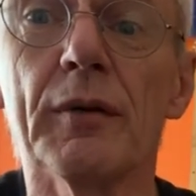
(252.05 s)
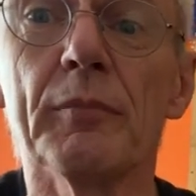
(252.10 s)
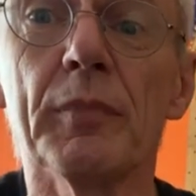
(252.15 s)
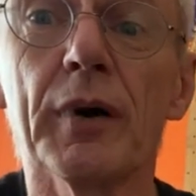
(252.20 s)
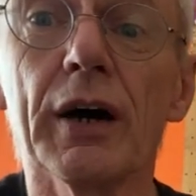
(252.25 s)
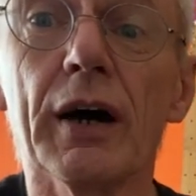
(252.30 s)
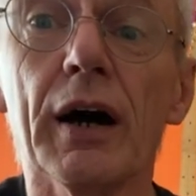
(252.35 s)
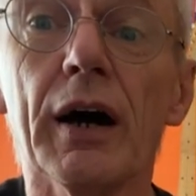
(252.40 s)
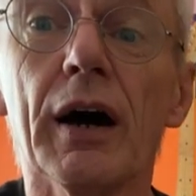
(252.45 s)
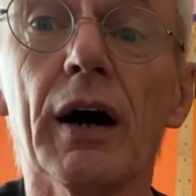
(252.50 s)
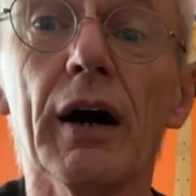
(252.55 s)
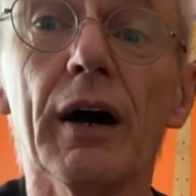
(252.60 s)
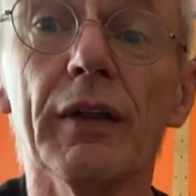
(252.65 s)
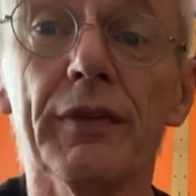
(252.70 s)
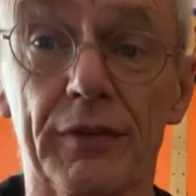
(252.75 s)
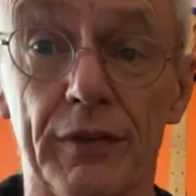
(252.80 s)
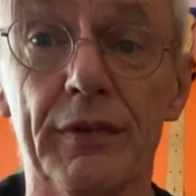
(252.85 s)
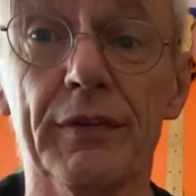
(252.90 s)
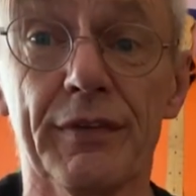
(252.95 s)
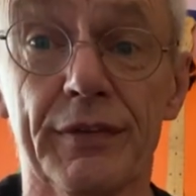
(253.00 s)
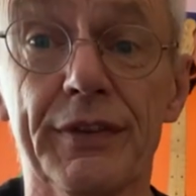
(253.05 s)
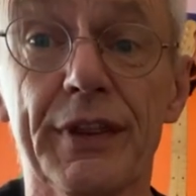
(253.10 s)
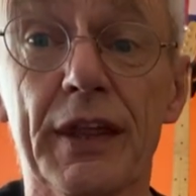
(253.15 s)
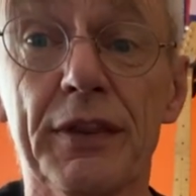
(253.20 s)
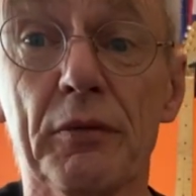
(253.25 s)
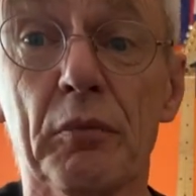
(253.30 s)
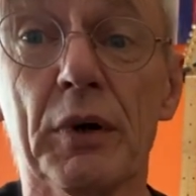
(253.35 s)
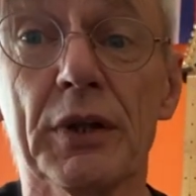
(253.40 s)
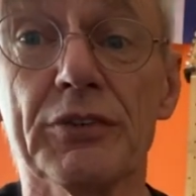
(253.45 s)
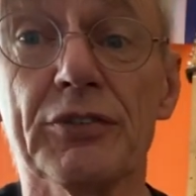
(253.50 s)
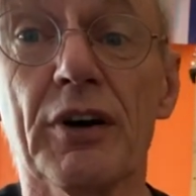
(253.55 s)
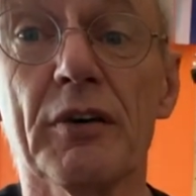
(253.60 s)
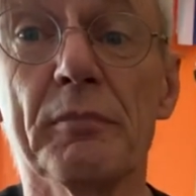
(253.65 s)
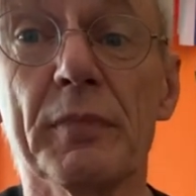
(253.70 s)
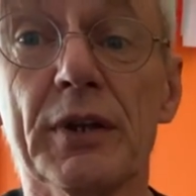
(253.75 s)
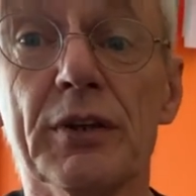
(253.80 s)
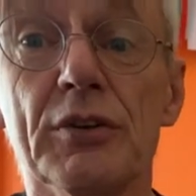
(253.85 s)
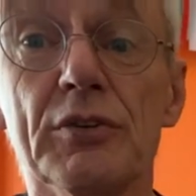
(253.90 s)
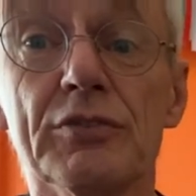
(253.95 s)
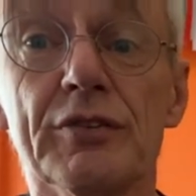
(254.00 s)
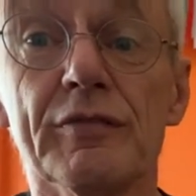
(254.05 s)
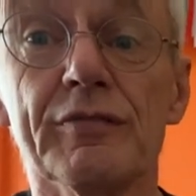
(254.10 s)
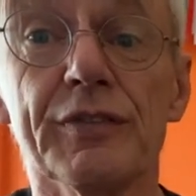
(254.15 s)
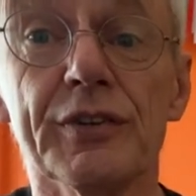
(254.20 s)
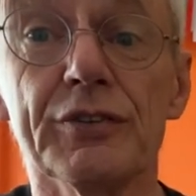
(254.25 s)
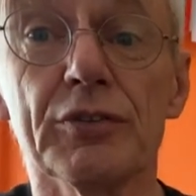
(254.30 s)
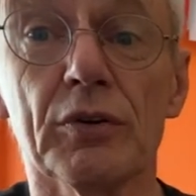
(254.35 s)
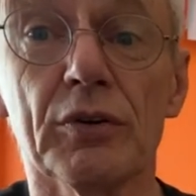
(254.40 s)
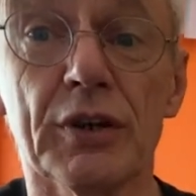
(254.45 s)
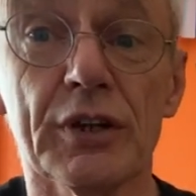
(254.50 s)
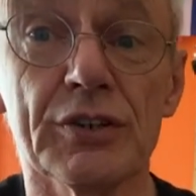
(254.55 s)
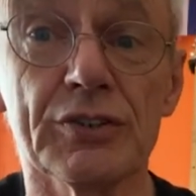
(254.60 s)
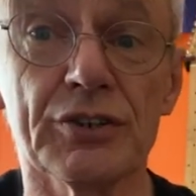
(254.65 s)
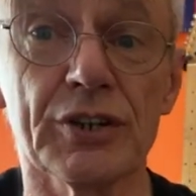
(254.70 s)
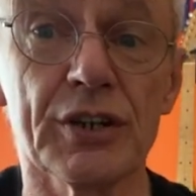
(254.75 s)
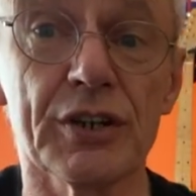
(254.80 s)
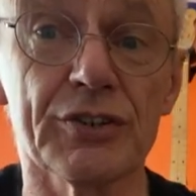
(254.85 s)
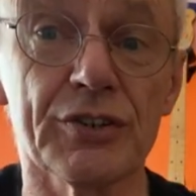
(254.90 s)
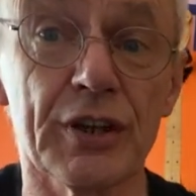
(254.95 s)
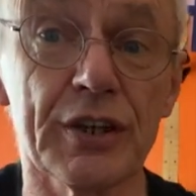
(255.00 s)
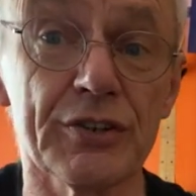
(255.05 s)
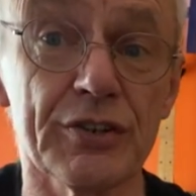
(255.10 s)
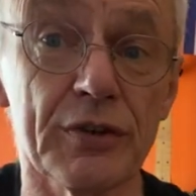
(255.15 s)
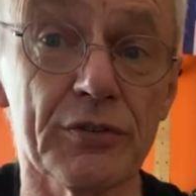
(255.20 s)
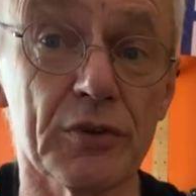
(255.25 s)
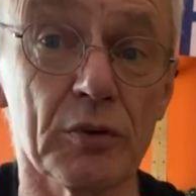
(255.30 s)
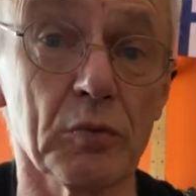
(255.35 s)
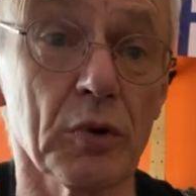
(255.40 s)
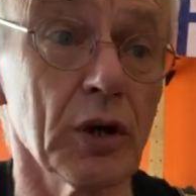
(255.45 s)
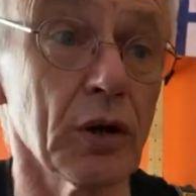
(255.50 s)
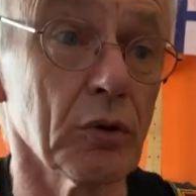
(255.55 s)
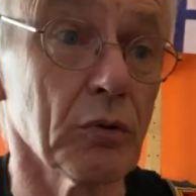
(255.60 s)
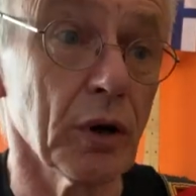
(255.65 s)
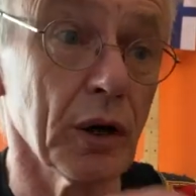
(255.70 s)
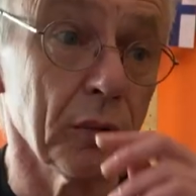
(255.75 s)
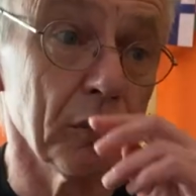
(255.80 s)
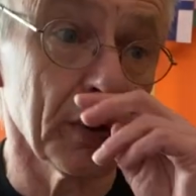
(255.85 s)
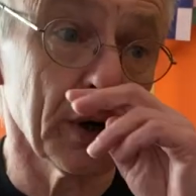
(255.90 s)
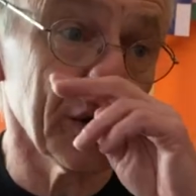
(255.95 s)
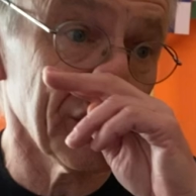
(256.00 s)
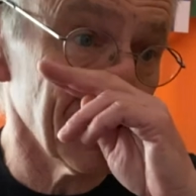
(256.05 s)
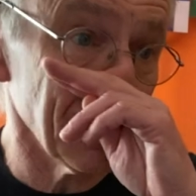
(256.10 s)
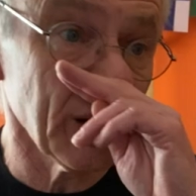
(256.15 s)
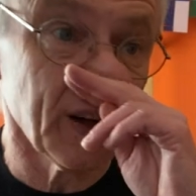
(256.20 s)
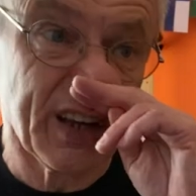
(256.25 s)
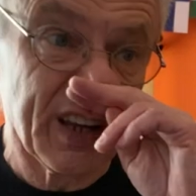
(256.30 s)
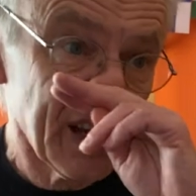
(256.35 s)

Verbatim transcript: But uh, they're the ones I've been using for donkey's years and they seem to work quite well.